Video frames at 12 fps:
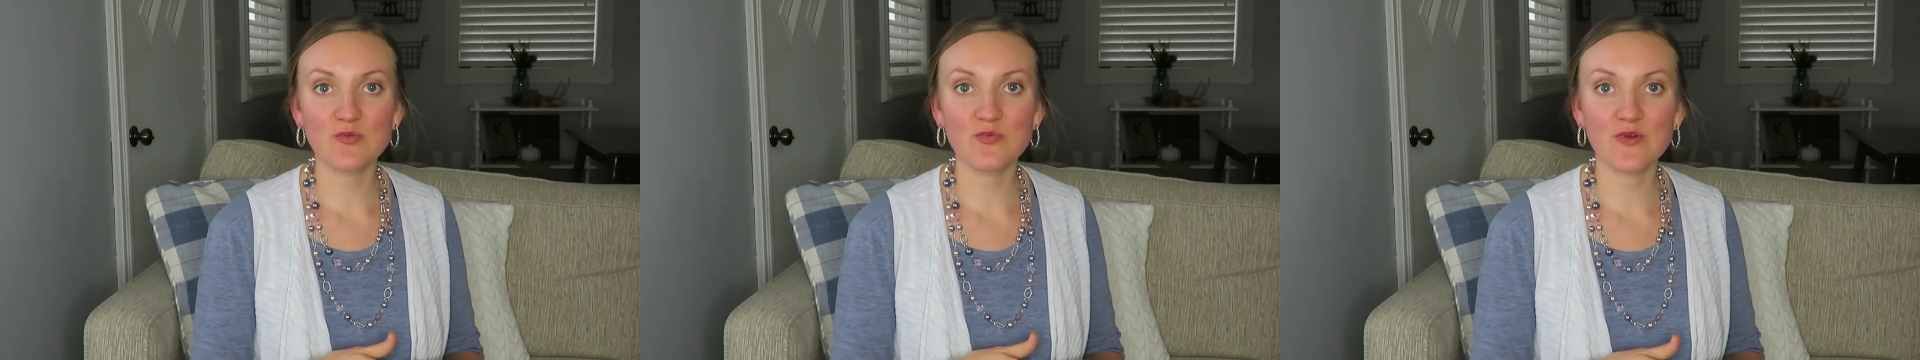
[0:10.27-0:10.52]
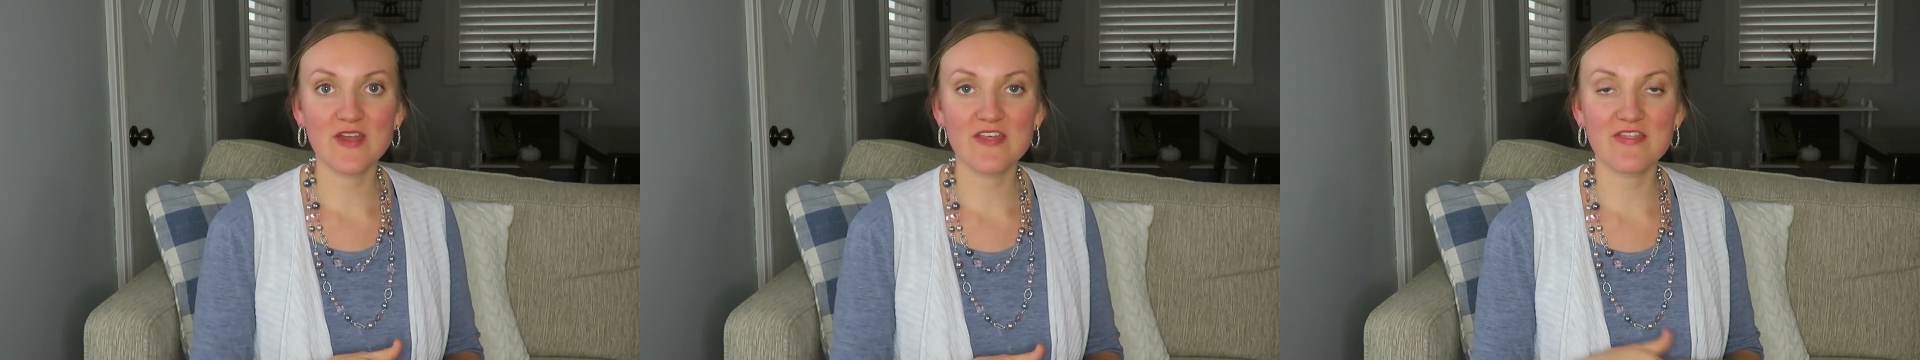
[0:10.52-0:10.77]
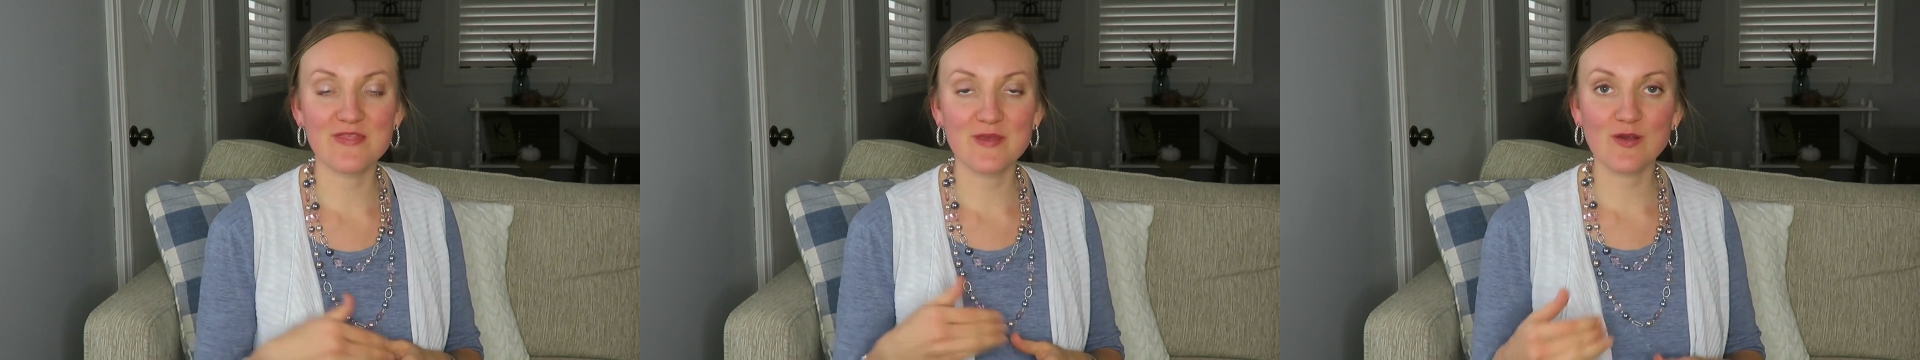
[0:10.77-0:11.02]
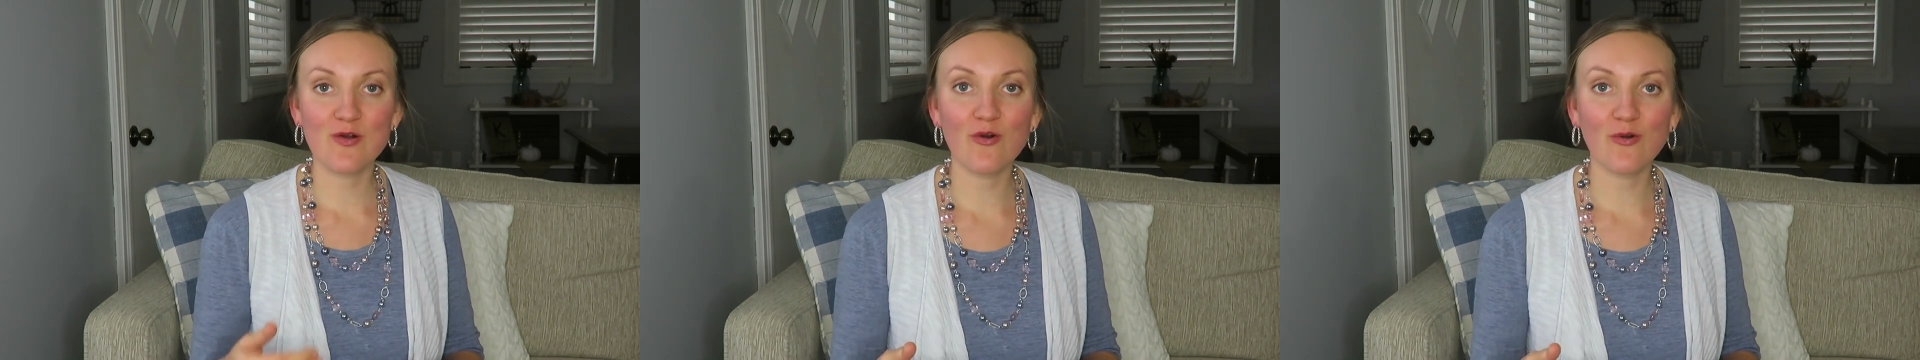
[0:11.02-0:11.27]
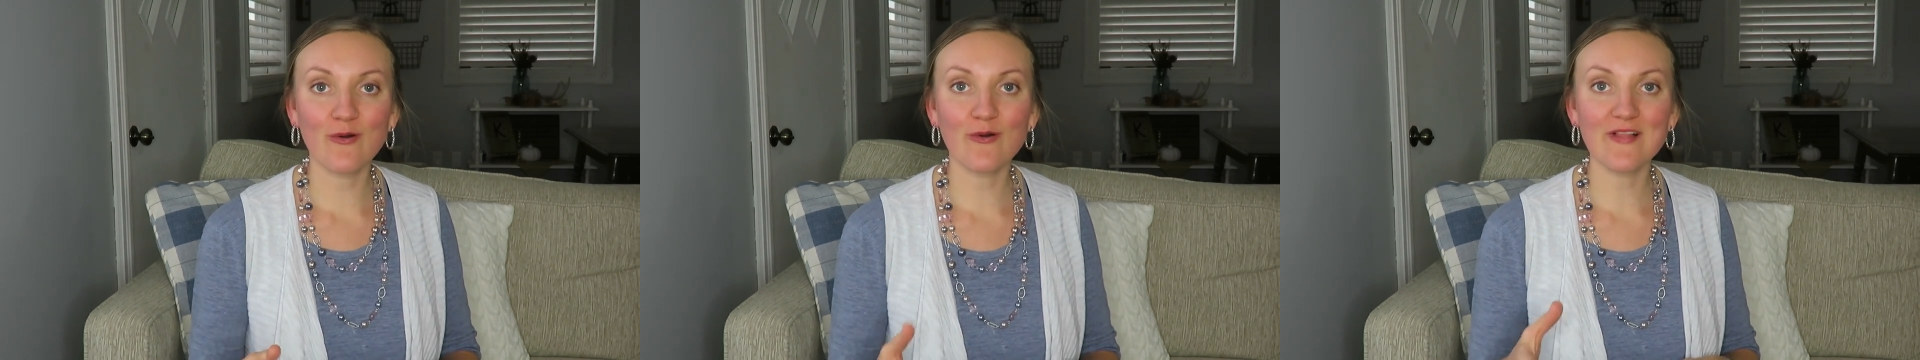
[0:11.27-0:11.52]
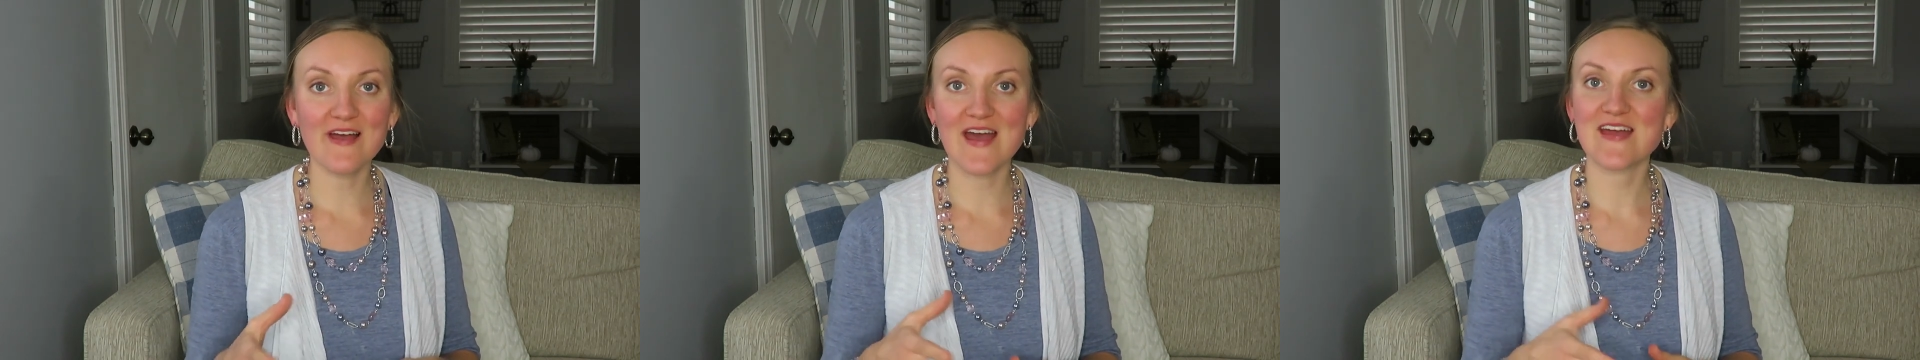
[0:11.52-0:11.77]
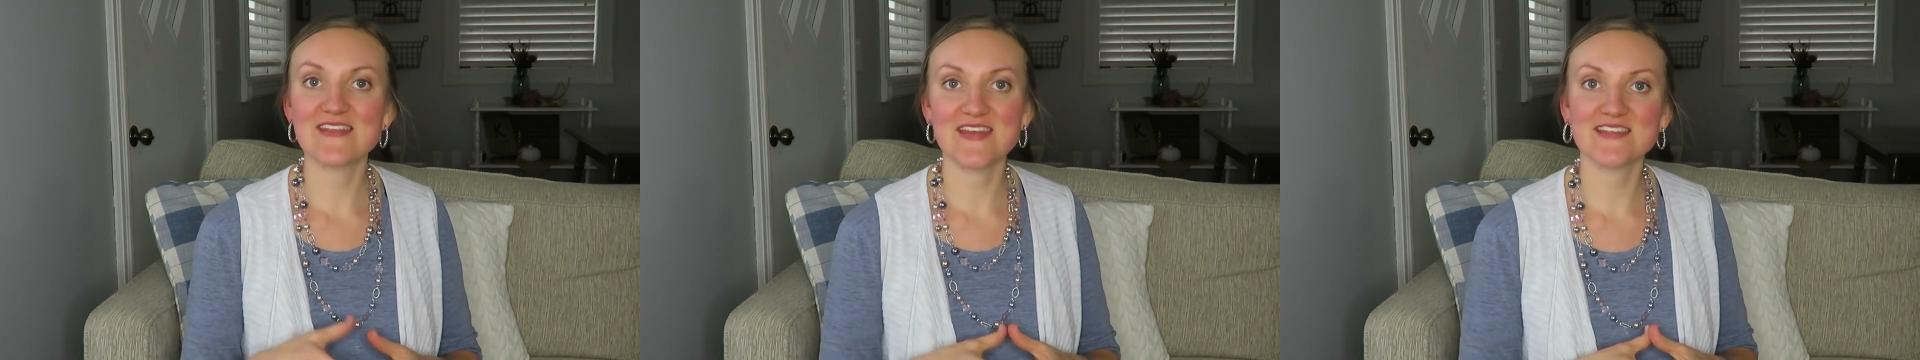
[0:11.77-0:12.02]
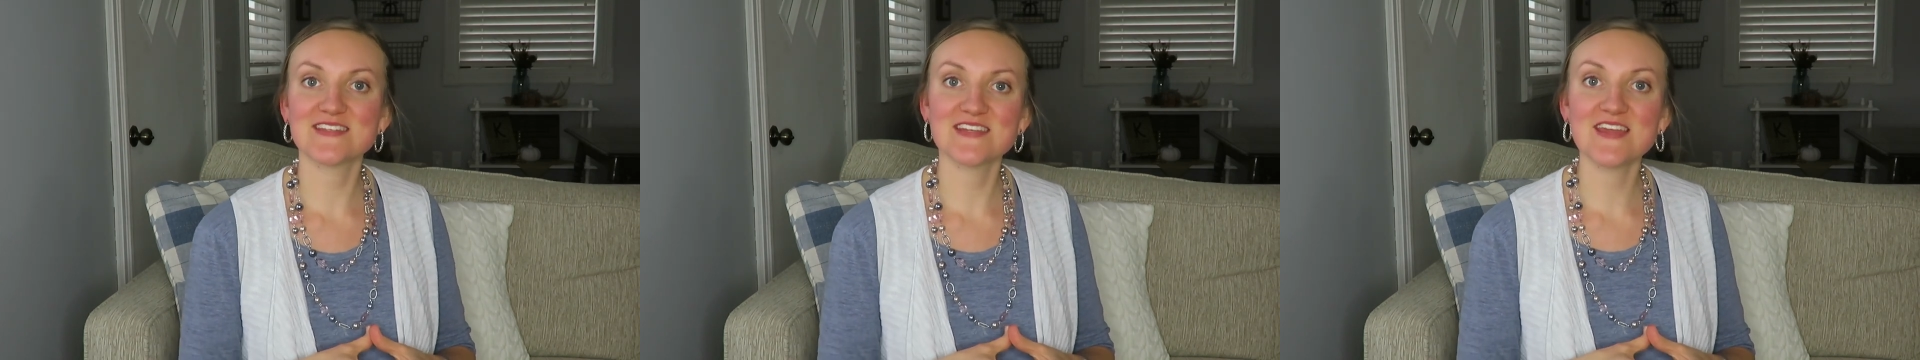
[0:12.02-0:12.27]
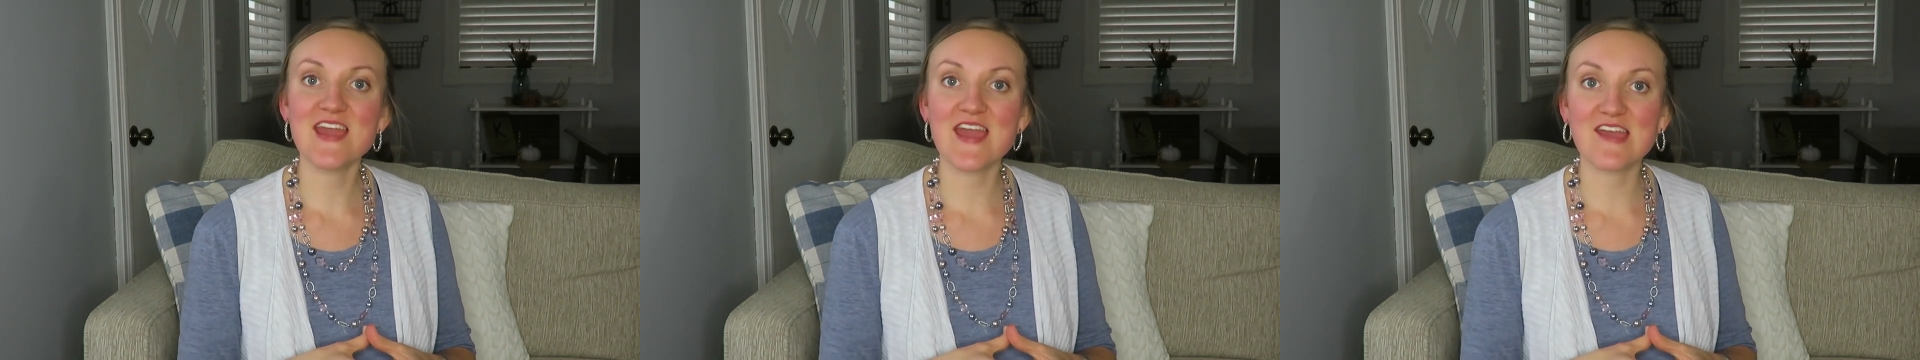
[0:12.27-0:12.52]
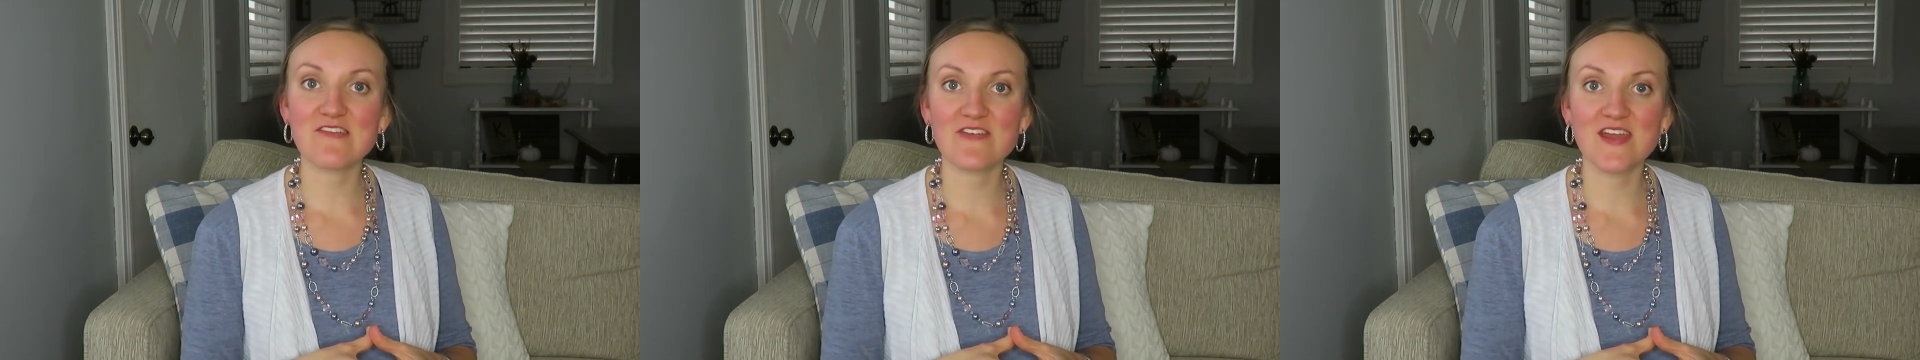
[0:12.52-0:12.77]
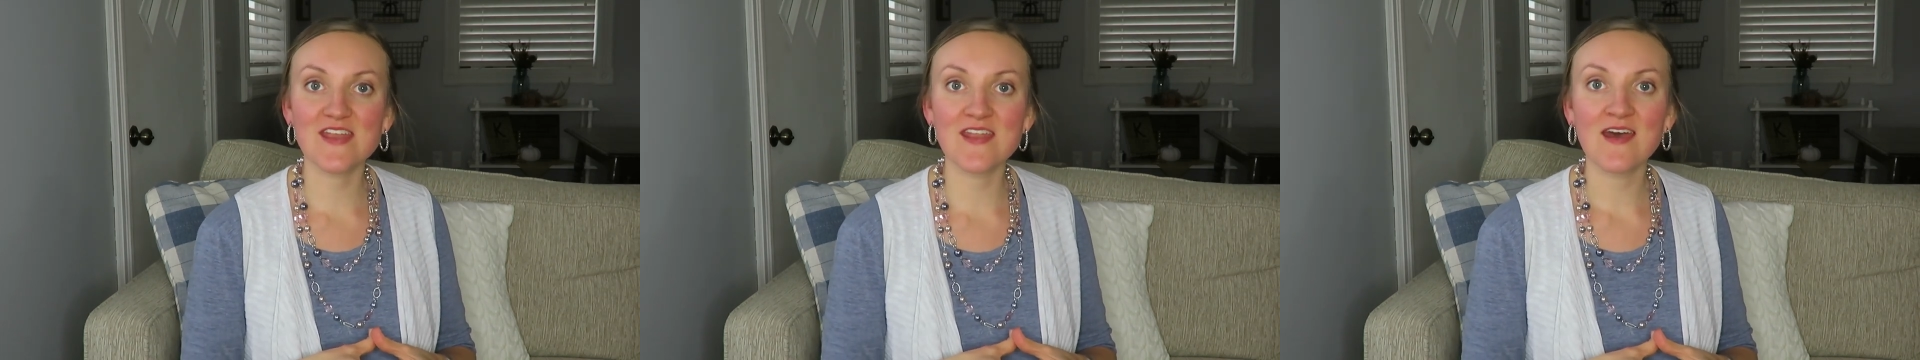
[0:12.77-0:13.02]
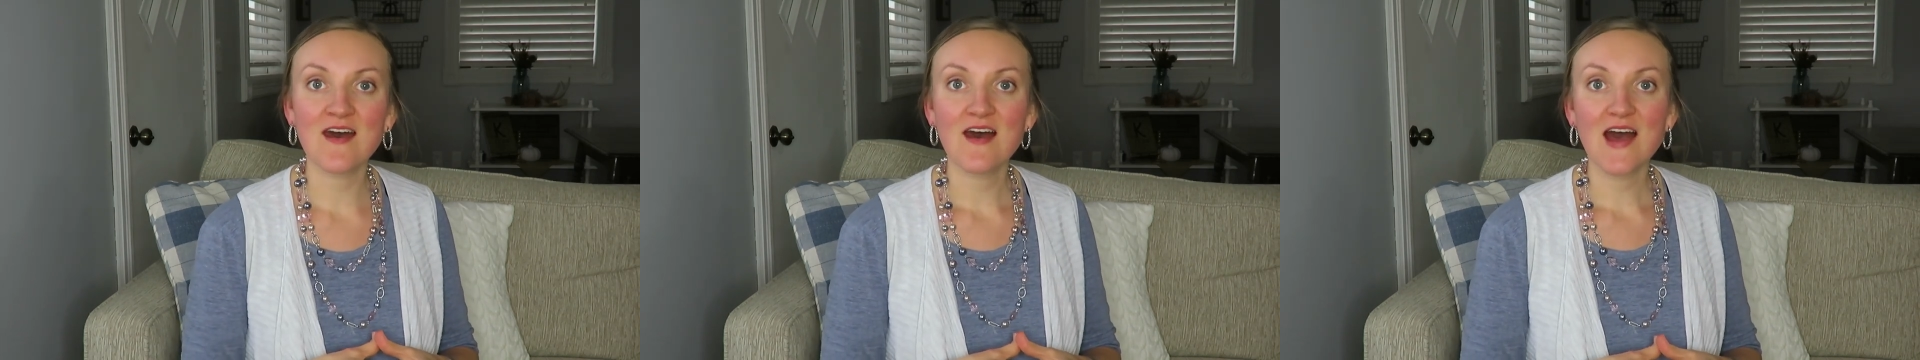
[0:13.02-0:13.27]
with Nicole at Nesting Haven.